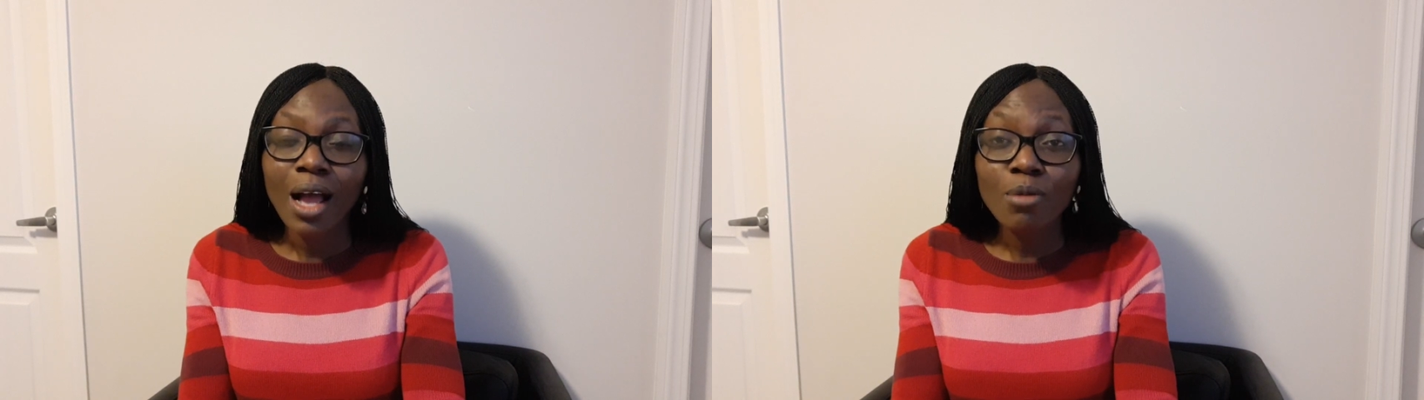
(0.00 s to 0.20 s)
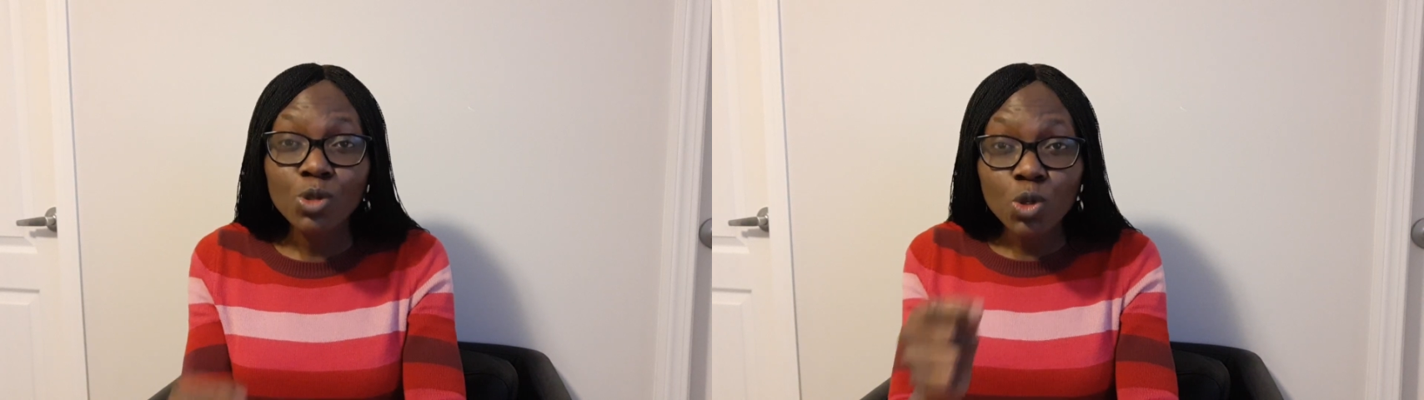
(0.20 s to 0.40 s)

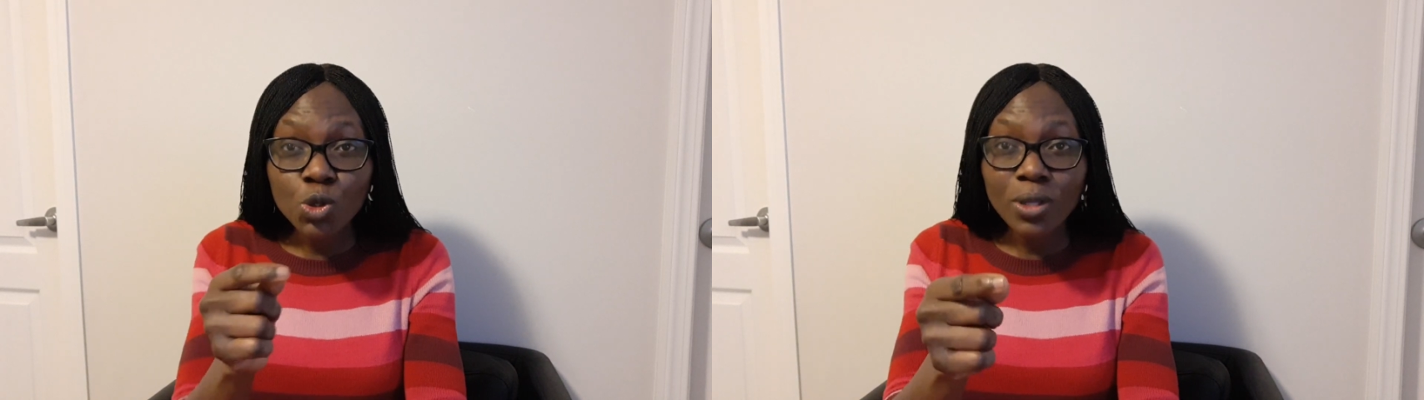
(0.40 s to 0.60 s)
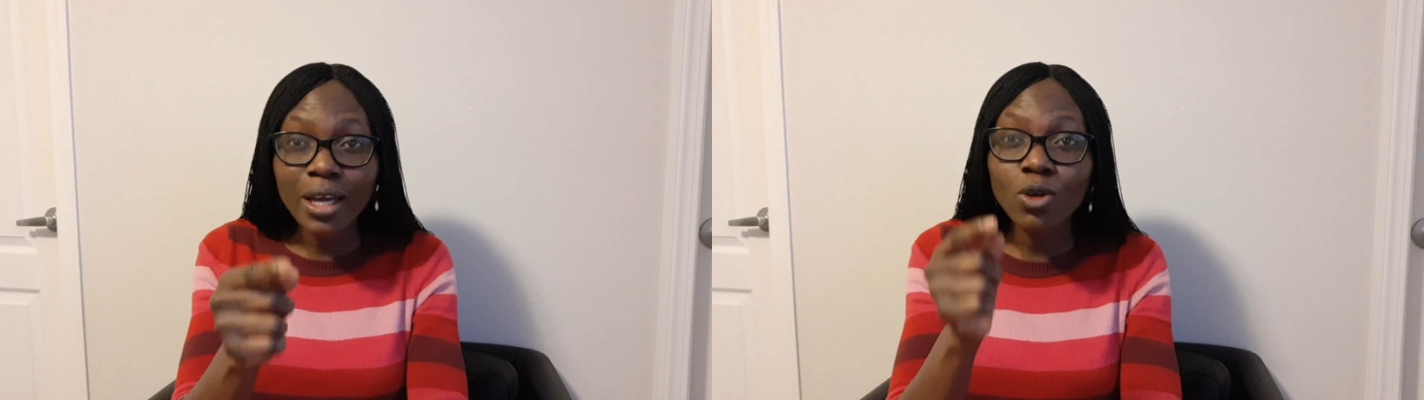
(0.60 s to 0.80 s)
I'm so
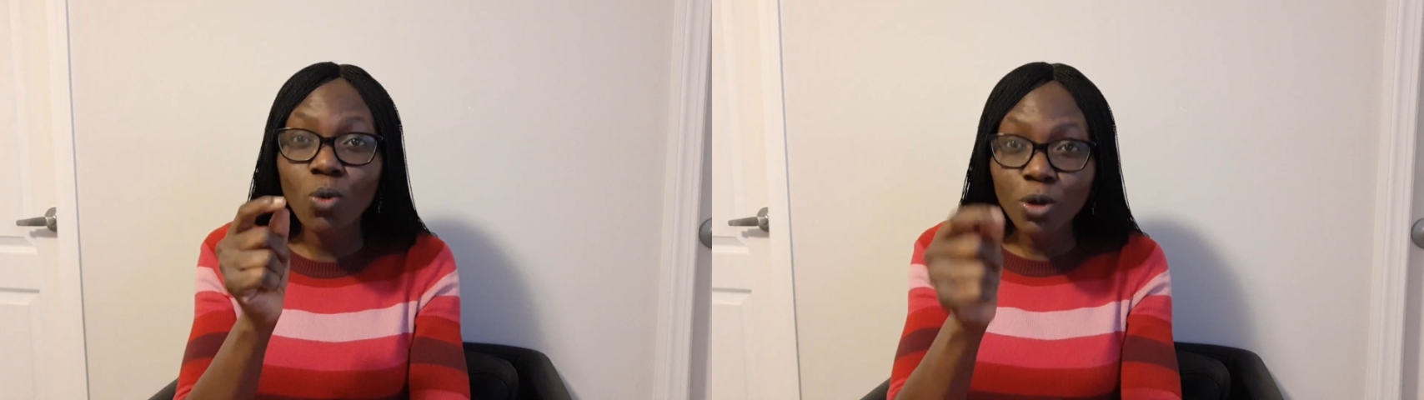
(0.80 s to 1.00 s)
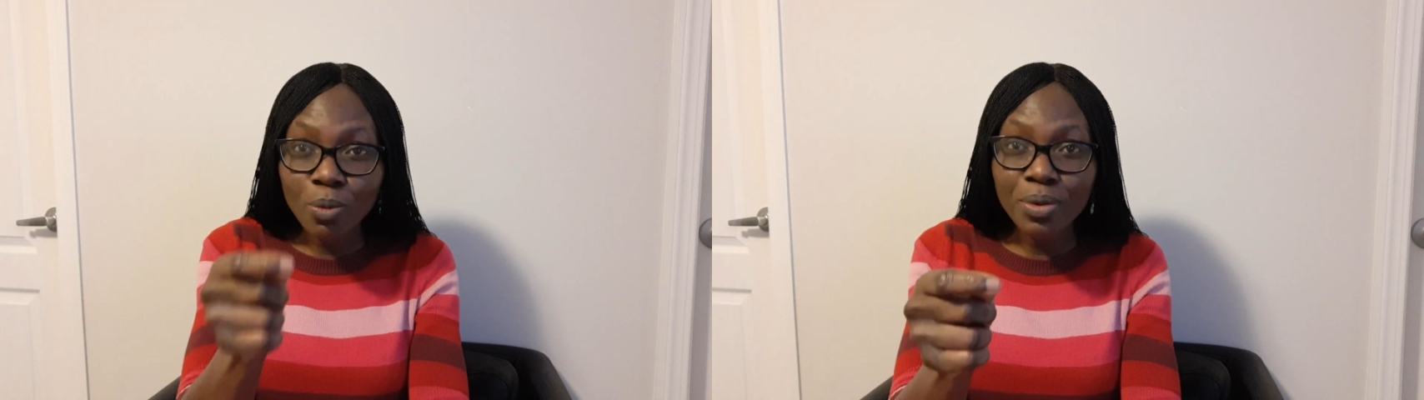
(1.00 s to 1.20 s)
sure that you
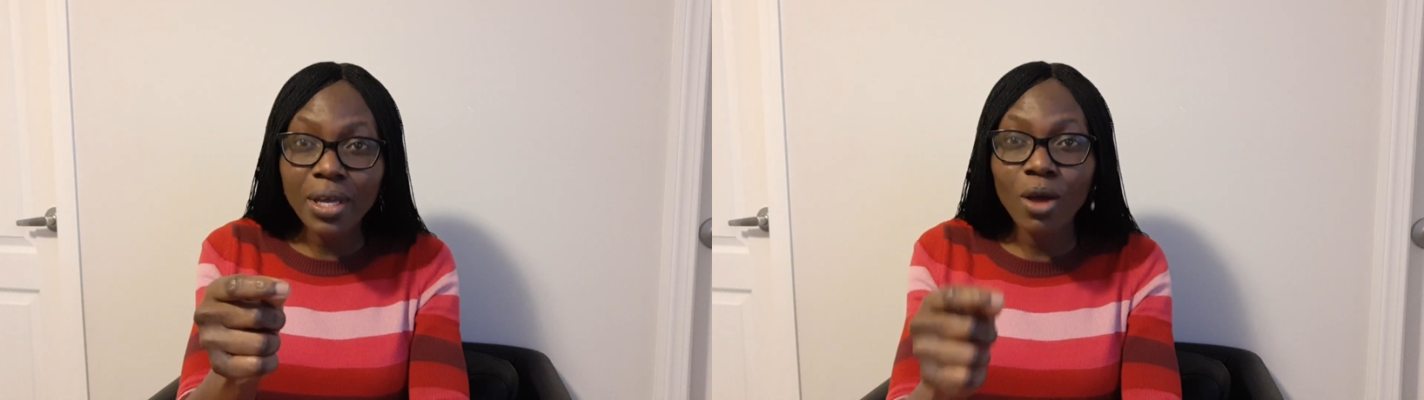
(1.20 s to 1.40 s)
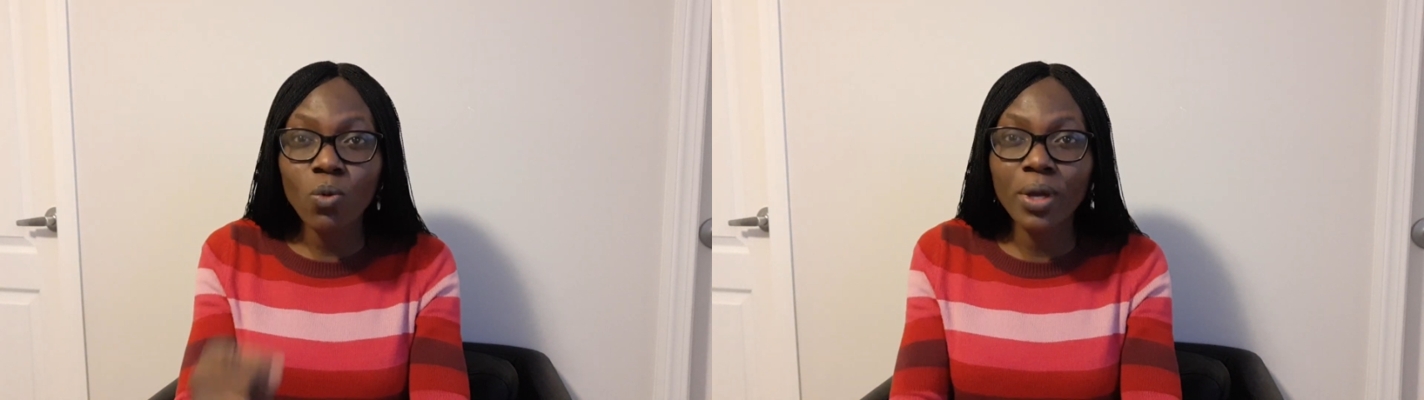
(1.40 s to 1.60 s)
want to
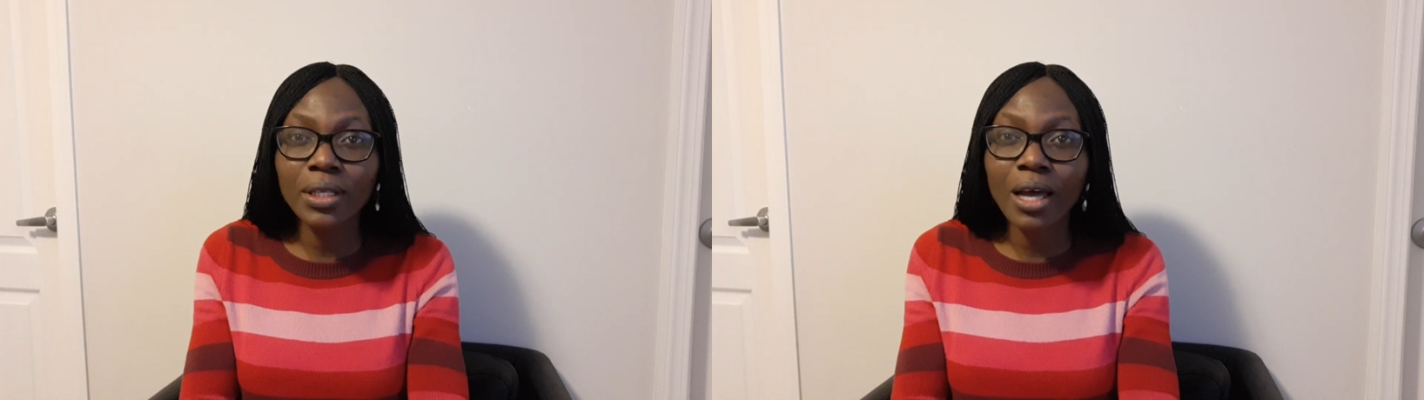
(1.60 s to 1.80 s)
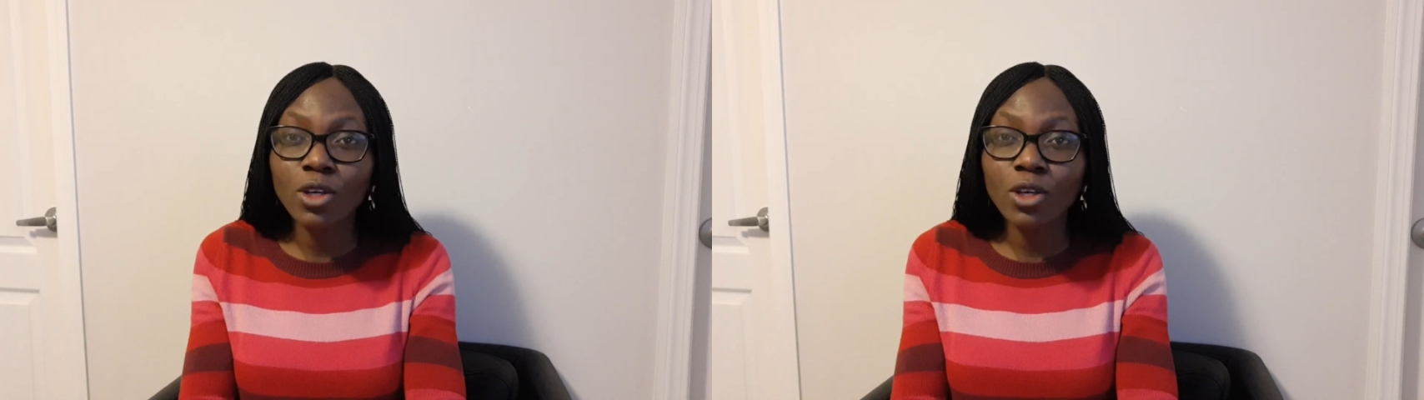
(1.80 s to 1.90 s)
be a winner.